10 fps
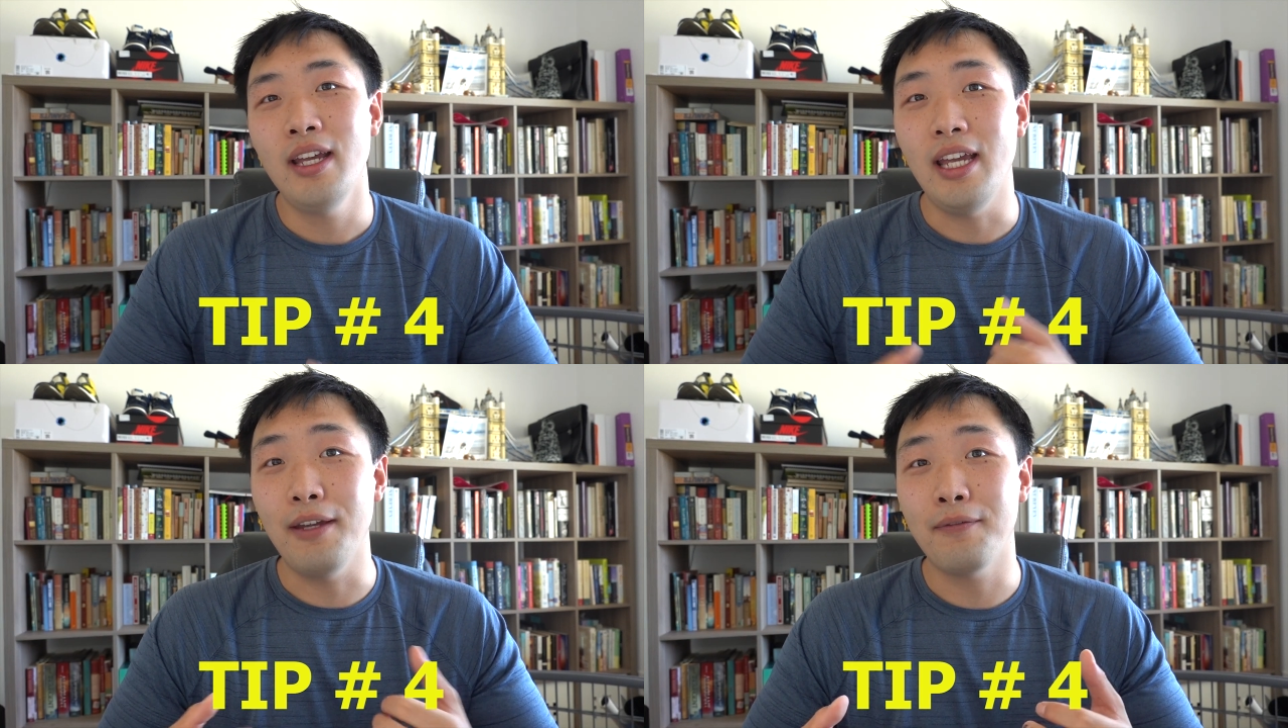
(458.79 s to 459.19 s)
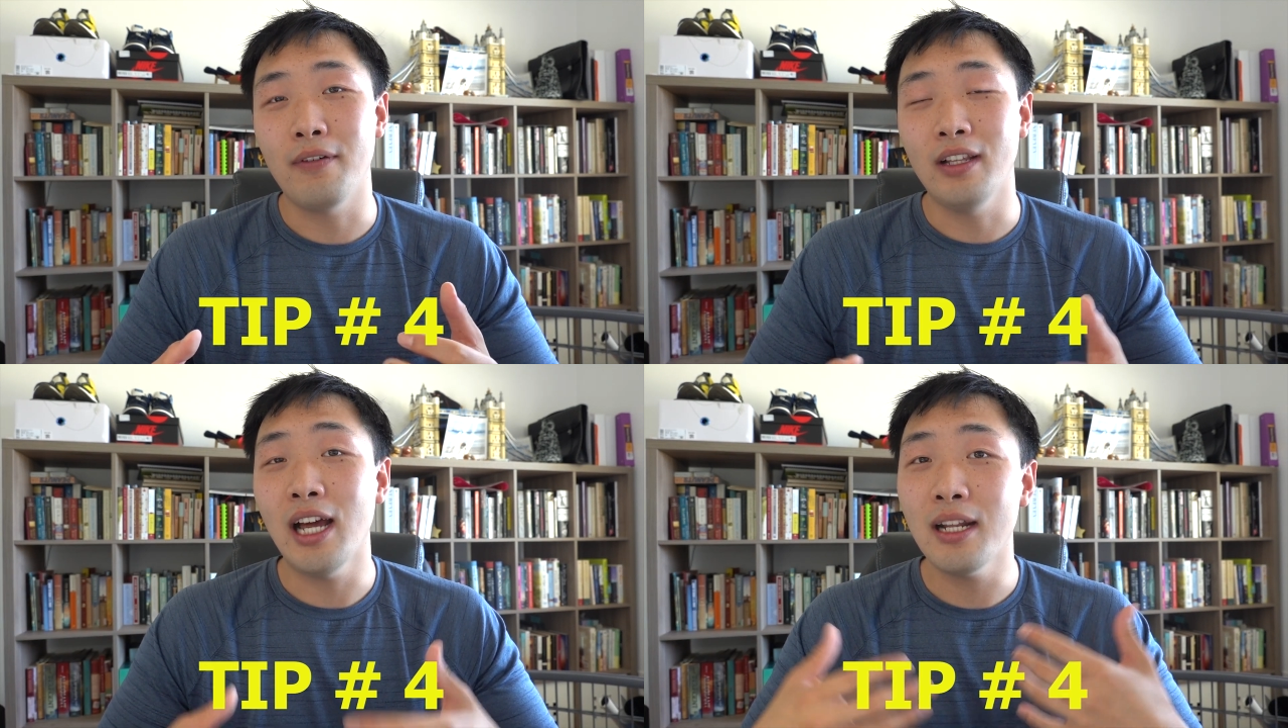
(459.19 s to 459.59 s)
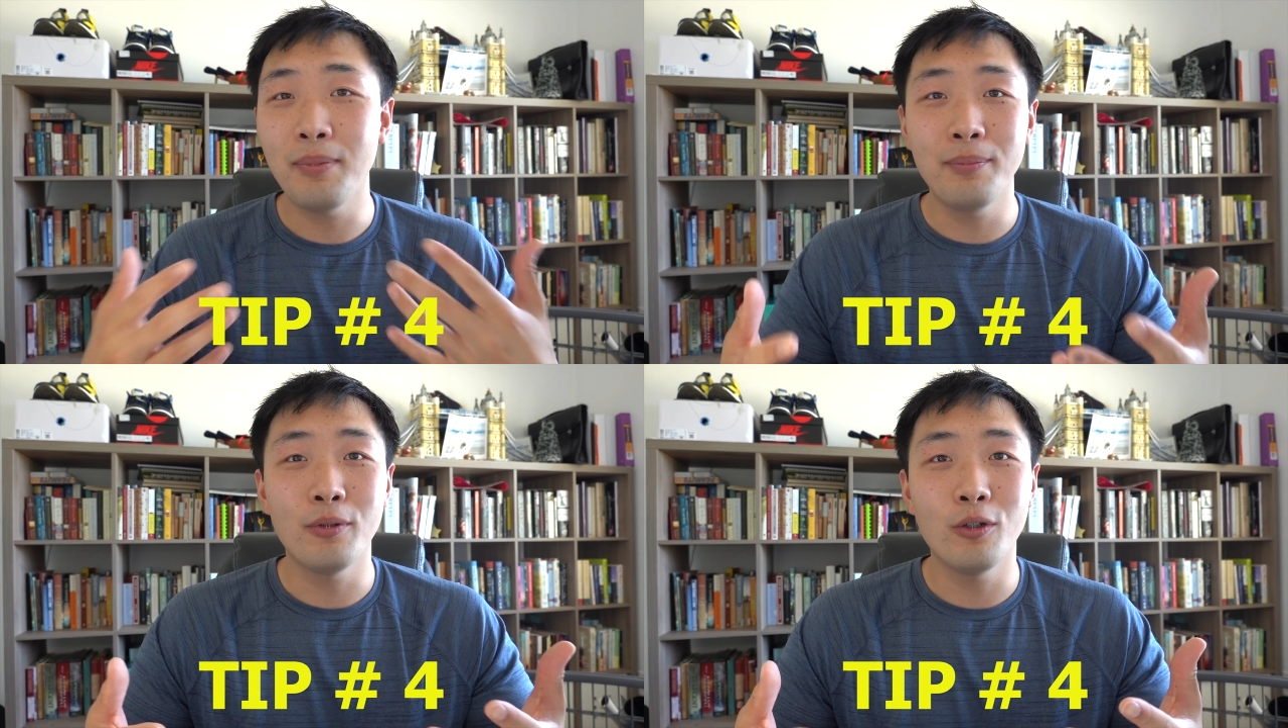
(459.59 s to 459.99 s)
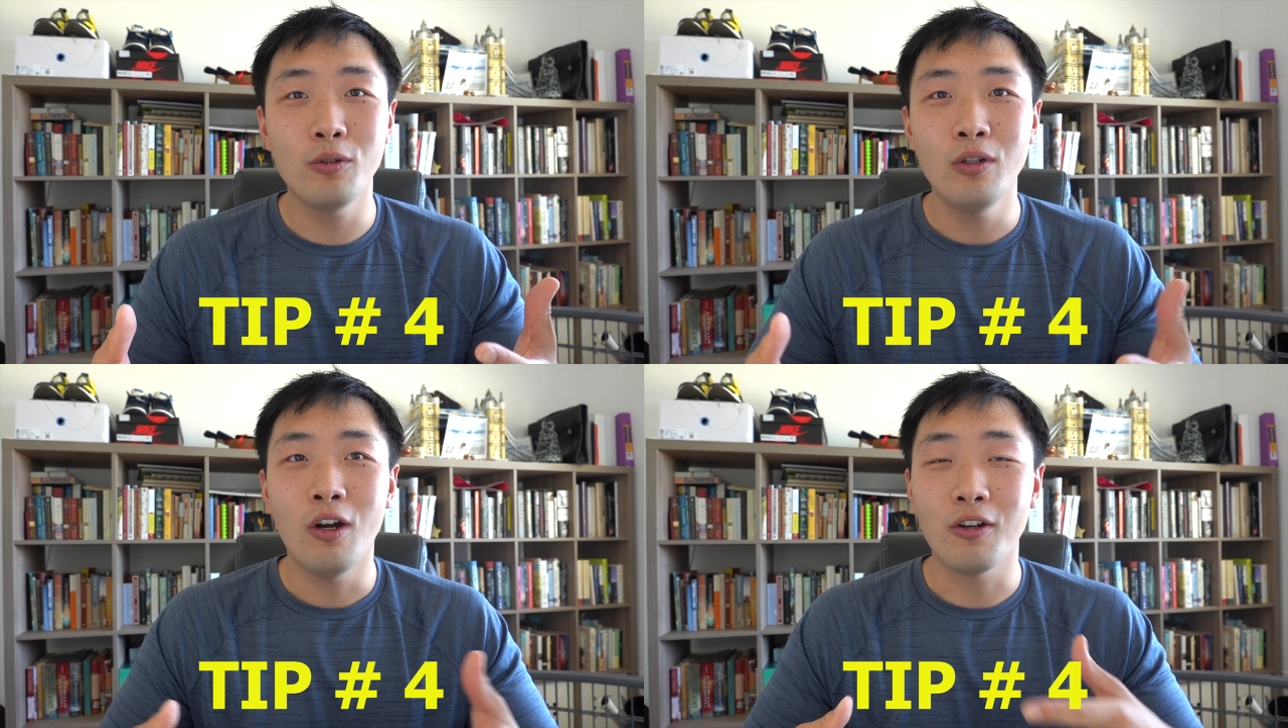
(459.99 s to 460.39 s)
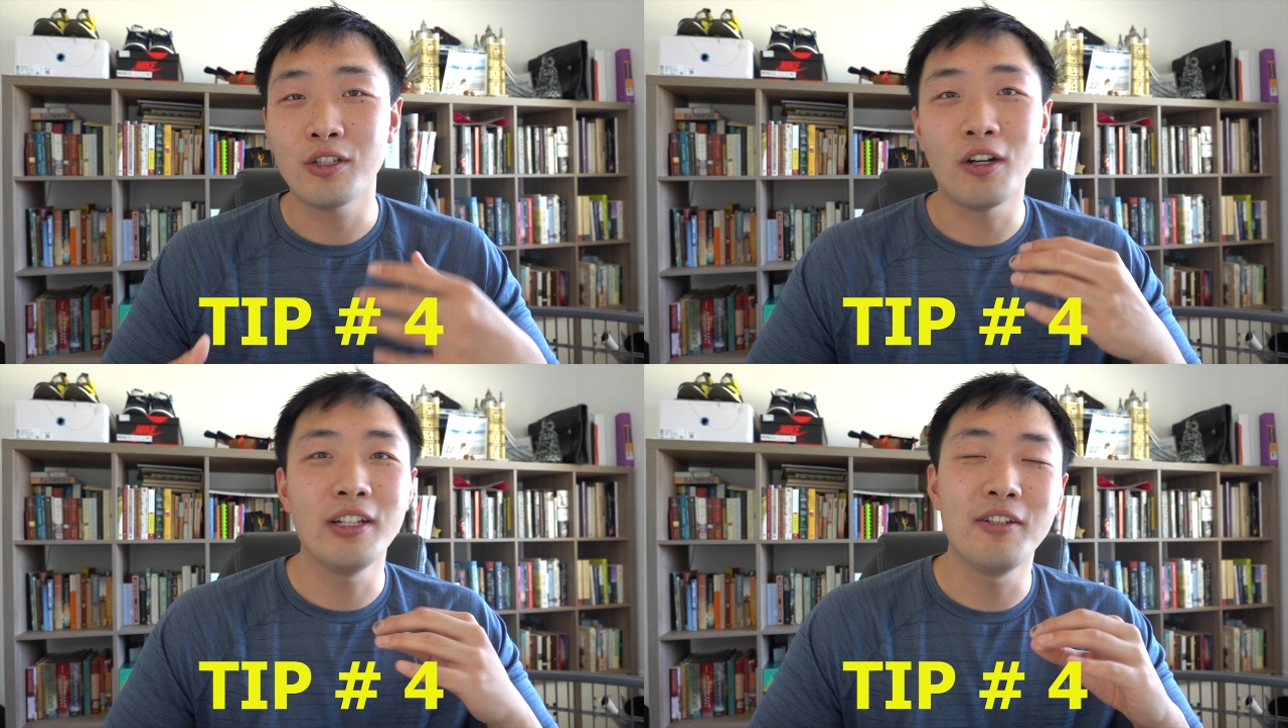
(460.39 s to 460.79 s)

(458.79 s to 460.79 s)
if a lot of people are starting